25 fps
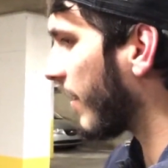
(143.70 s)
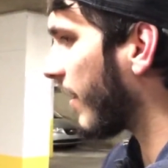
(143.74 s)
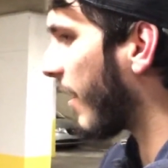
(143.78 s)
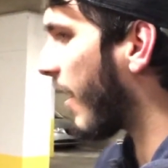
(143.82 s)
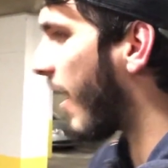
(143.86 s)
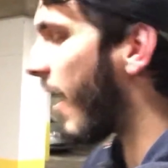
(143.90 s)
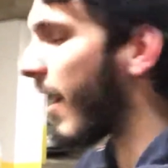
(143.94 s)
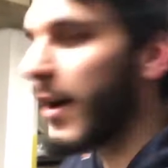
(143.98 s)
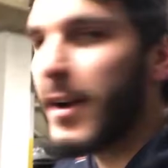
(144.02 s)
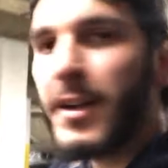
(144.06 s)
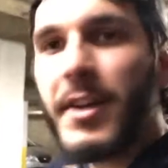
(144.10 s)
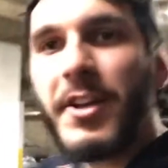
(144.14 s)

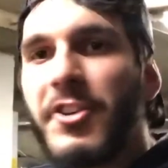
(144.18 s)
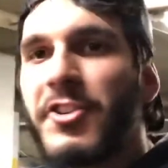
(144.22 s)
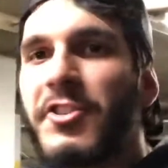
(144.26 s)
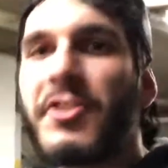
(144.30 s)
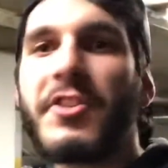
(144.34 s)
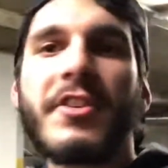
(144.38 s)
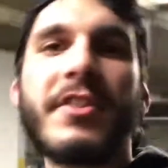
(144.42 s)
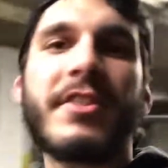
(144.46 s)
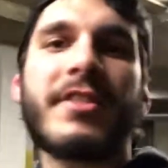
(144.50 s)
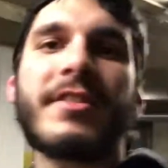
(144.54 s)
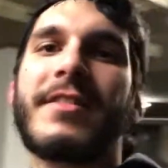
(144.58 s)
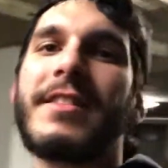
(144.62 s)
gonna
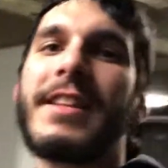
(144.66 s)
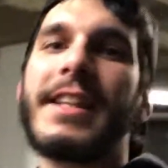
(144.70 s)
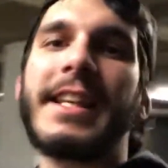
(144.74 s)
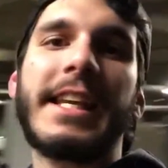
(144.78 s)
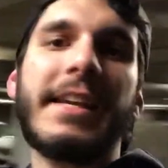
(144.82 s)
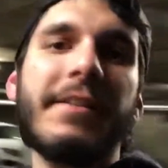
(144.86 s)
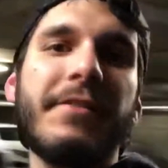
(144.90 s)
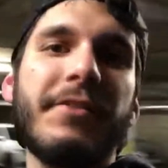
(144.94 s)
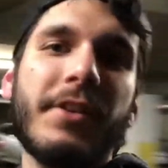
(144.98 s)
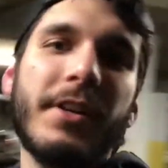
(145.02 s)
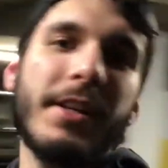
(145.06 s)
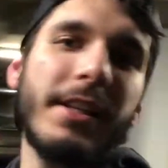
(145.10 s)
just like
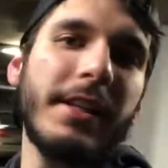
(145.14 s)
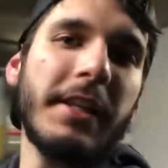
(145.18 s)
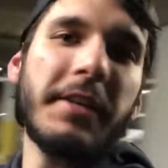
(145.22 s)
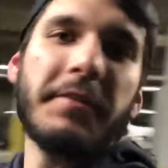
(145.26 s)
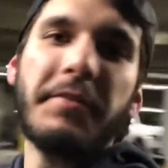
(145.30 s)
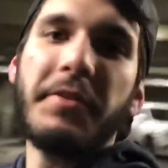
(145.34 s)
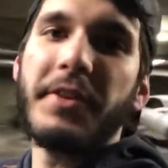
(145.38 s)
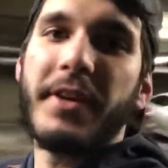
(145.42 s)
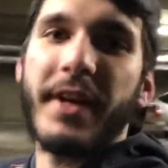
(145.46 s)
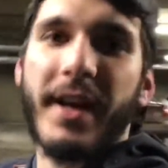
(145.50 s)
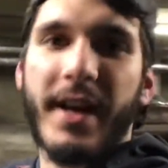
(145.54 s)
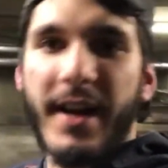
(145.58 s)
leave
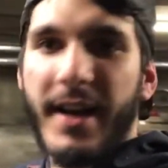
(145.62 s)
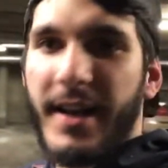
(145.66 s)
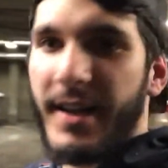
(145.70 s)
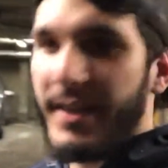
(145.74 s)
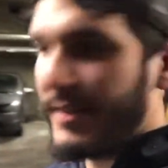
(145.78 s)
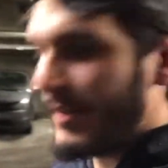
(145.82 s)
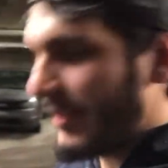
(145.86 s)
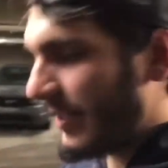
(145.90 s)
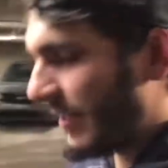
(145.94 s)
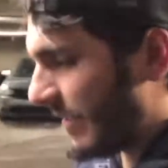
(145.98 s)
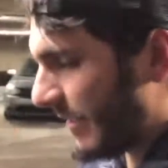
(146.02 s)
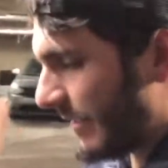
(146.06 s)
you
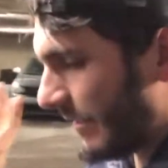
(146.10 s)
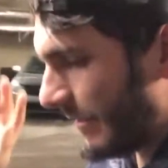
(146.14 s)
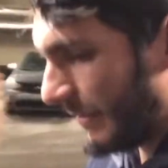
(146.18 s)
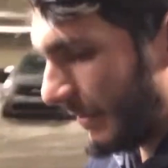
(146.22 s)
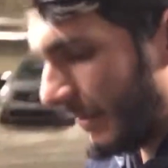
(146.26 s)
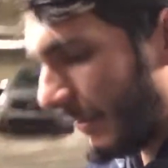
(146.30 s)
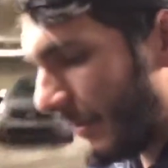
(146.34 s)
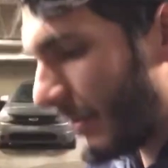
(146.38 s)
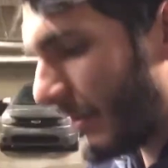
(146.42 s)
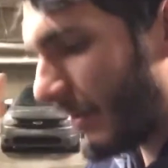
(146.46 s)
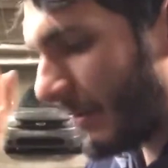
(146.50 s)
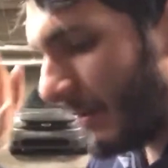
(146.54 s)
guys in a
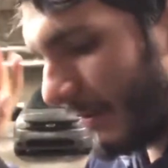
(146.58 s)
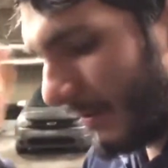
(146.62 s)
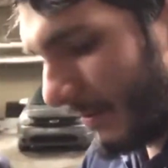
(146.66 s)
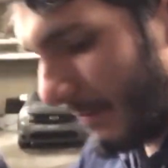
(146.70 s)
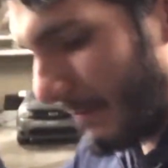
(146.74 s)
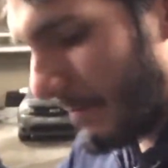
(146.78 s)
little